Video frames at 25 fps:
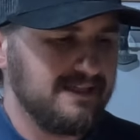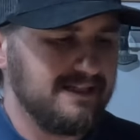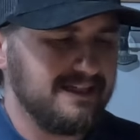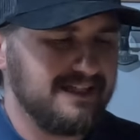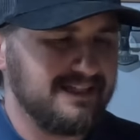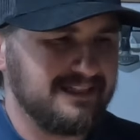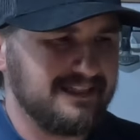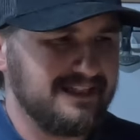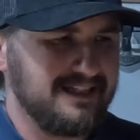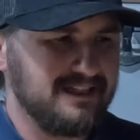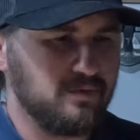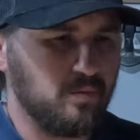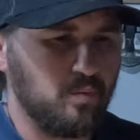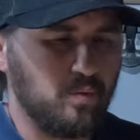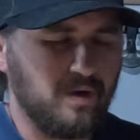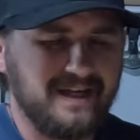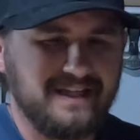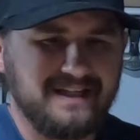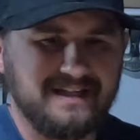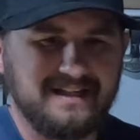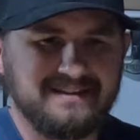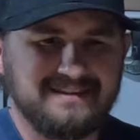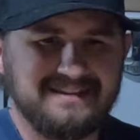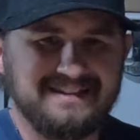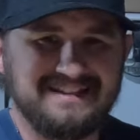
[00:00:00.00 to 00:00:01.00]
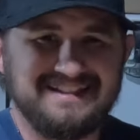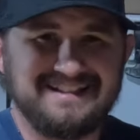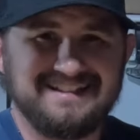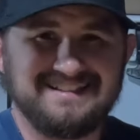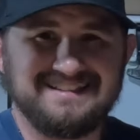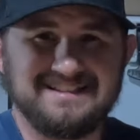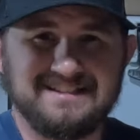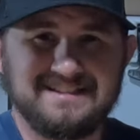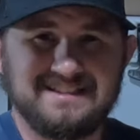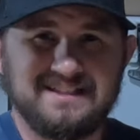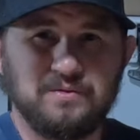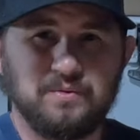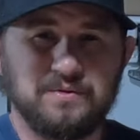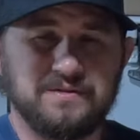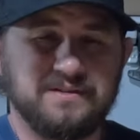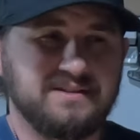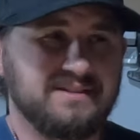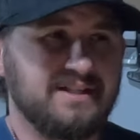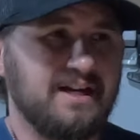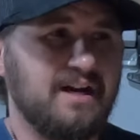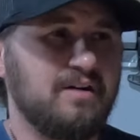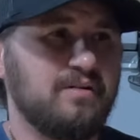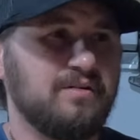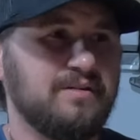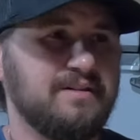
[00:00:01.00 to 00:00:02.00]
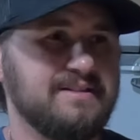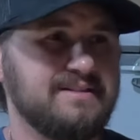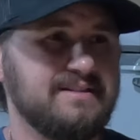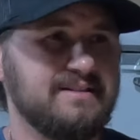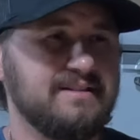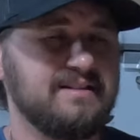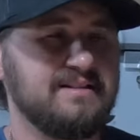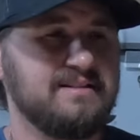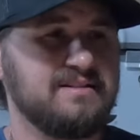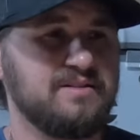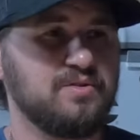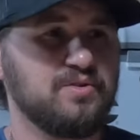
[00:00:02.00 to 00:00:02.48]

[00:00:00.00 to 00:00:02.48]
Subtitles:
and get a weight at the end and see what the tolerance is.